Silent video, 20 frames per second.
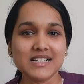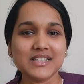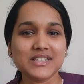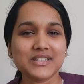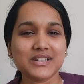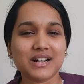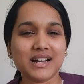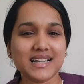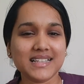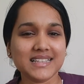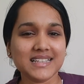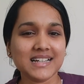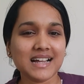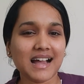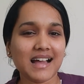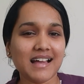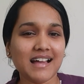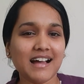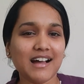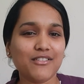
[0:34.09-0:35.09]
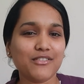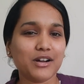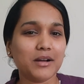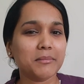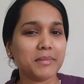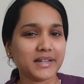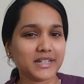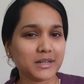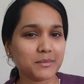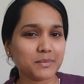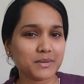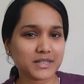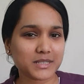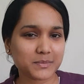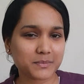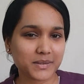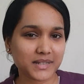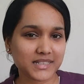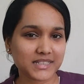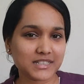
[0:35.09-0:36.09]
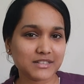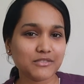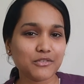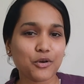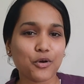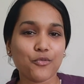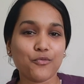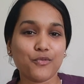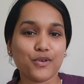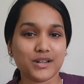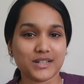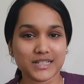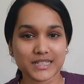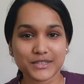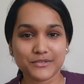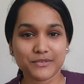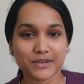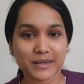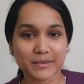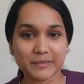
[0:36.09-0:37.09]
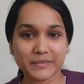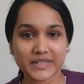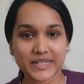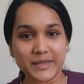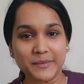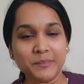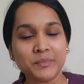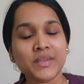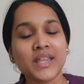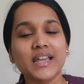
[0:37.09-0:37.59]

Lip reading: So I think I have a better perspective of what is PharmD.